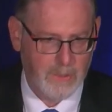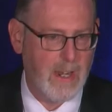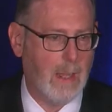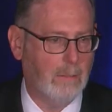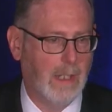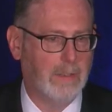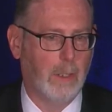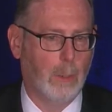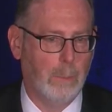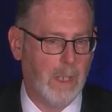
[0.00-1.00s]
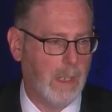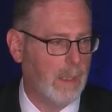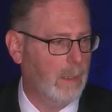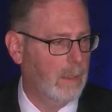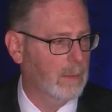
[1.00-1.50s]
not let there
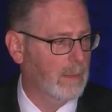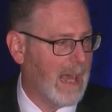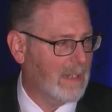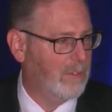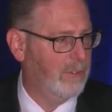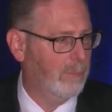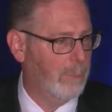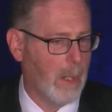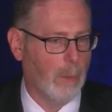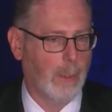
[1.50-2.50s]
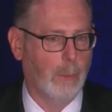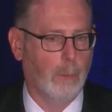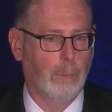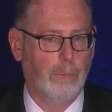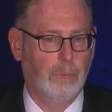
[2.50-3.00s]
be lots of
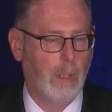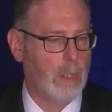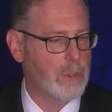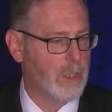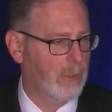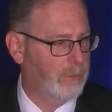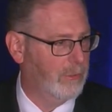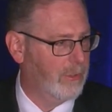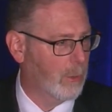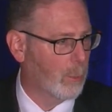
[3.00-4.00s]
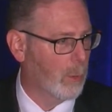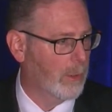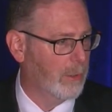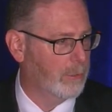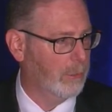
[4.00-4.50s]
barriers, just as there were
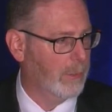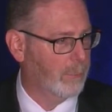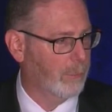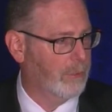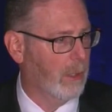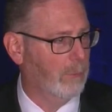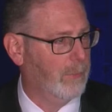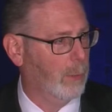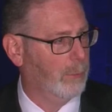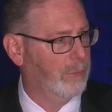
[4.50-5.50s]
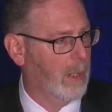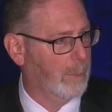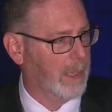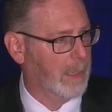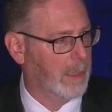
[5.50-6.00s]
initially for cell phones
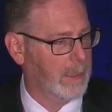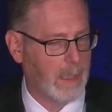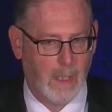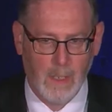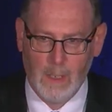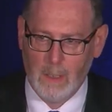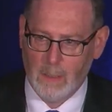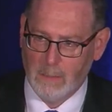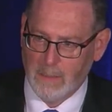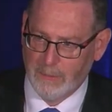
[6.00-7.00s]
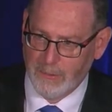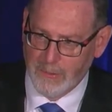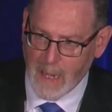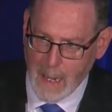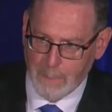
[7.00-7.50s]
coming in. Let's
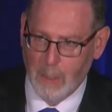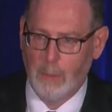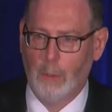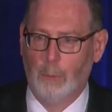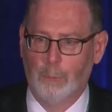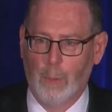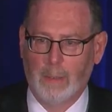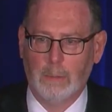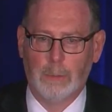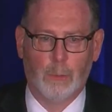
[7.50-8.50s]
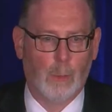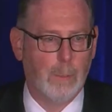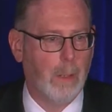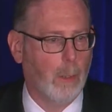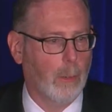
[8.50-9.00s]
stop those regulatory
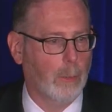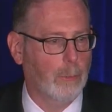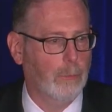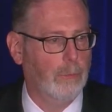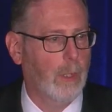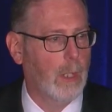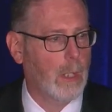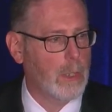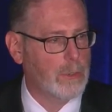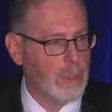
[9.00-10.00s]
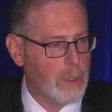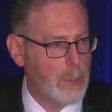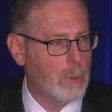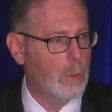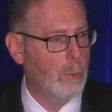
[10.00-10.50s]
barriers to
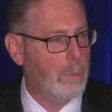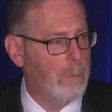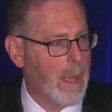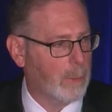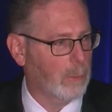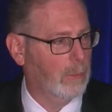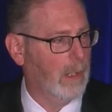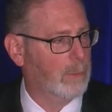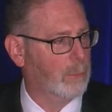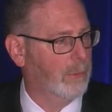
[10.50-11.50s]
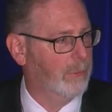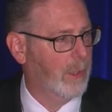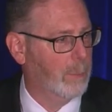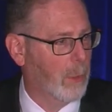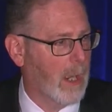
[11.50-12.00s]
new, better
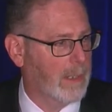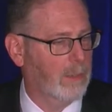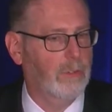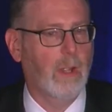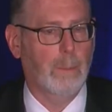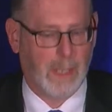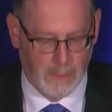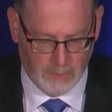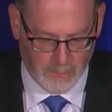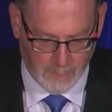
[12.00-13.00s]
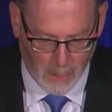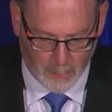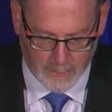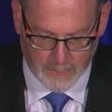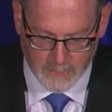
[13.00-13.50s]
electricity products coming into the
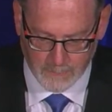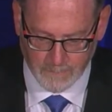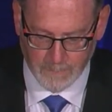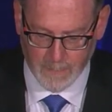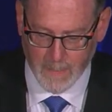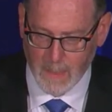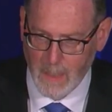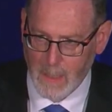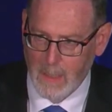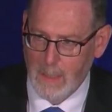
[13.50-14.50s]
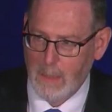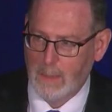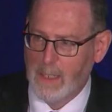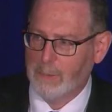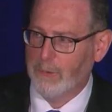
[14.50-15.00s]
market. Let's